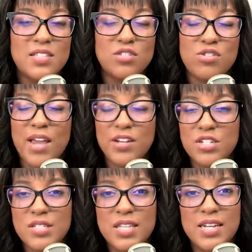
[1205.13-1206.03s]
the
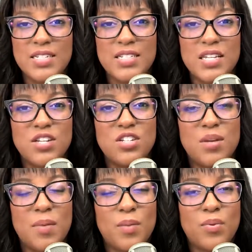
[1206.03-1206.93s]
strategies that I teach in my